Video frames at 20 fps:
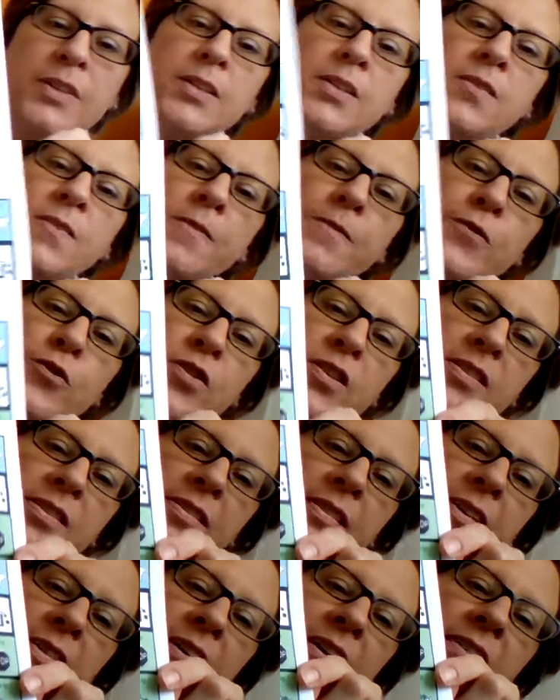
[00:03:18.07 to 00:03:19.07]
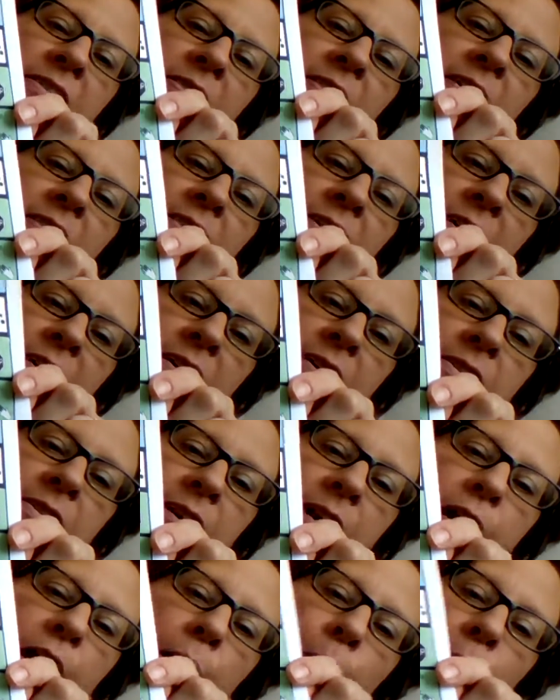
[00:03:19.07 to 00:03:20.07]
If you can see this, this is
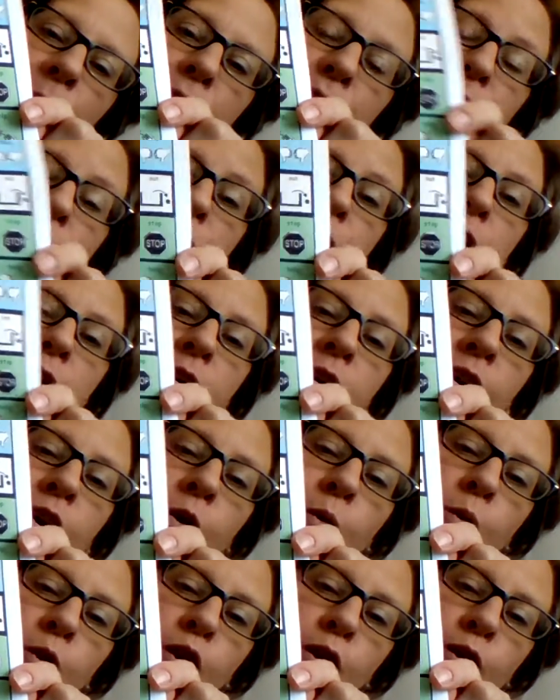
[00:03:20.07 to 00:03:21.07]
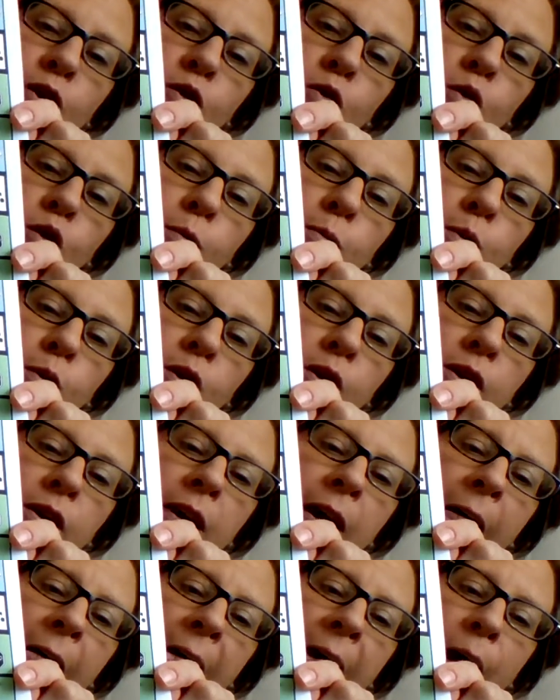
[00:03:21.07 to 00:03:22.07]
a 50-word core board,
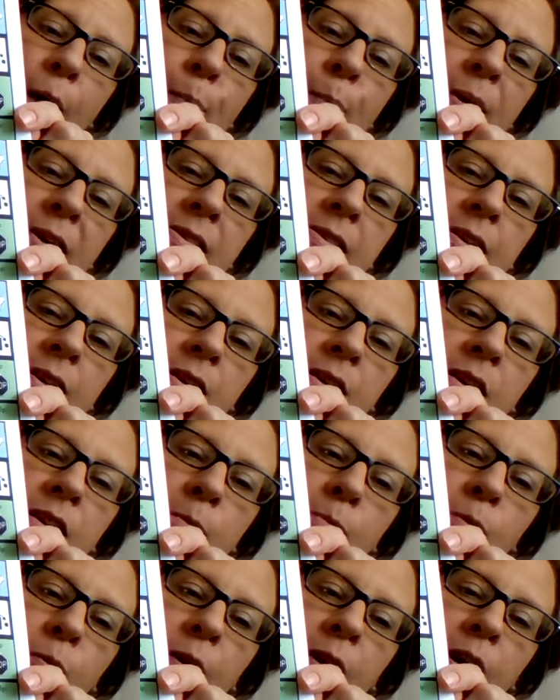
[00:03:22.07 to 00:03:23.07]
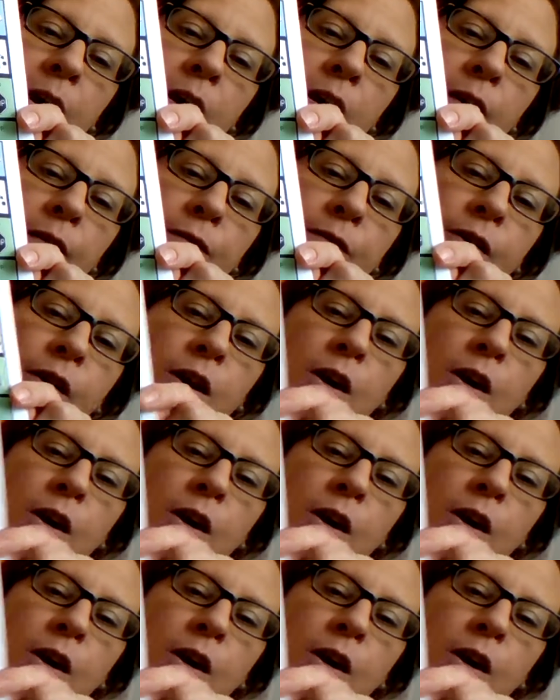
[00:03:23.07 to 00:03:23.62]
and basically the point of